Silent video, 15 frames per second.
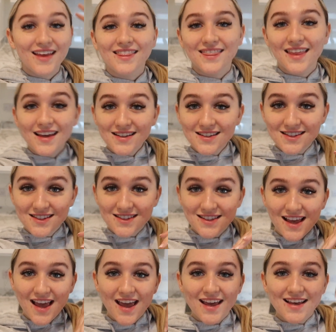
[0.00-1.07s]
this
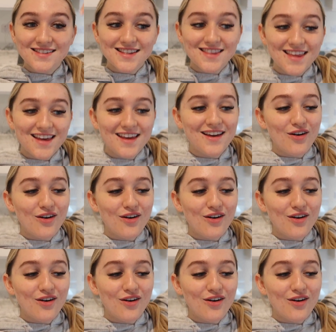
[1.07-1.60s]
is the,